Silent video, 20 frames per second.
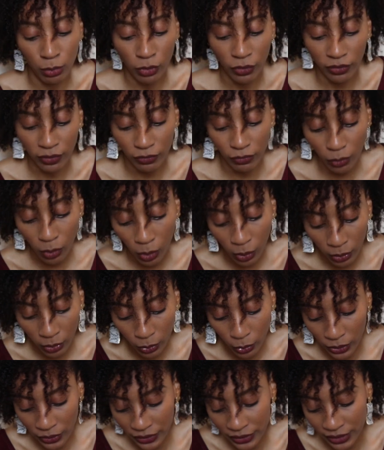moving forward
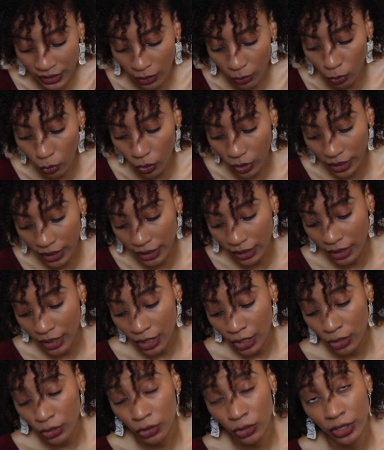with someone,
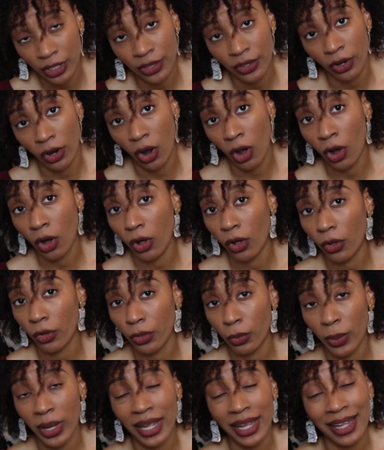you're either all
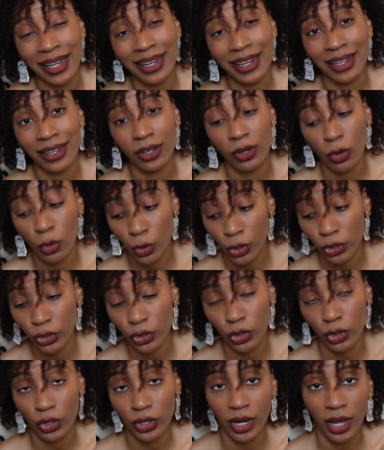the way in it or
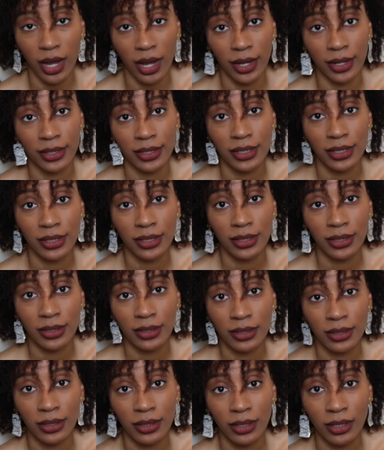you're not.
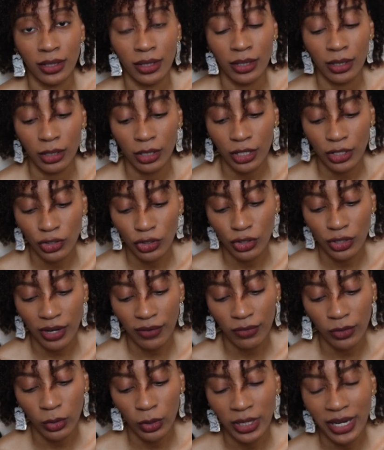Because you're
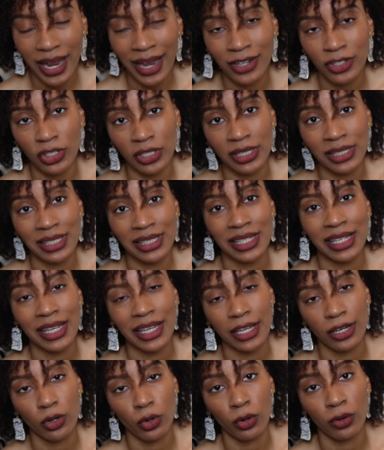never going to actually
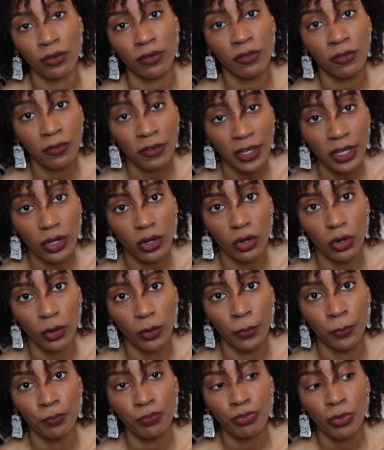see and or
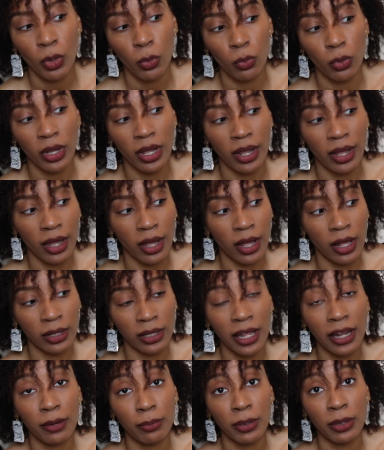feel what a
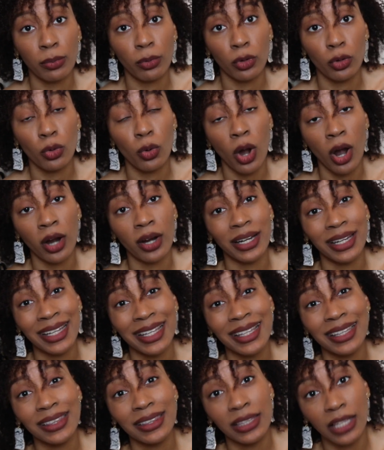lot of people who are
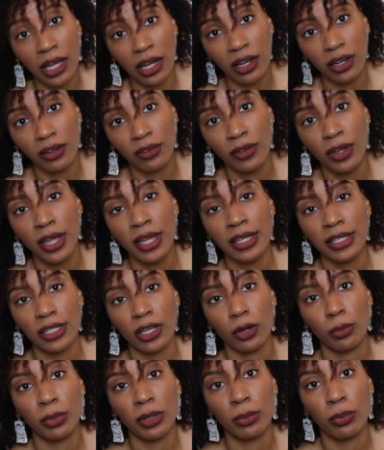in love
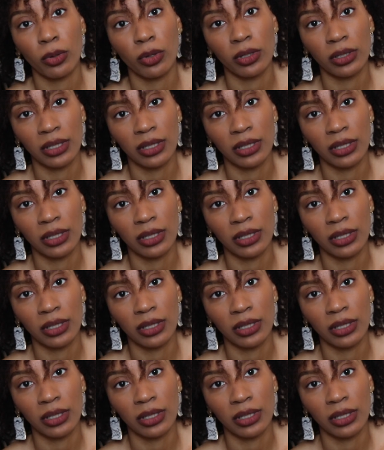tell people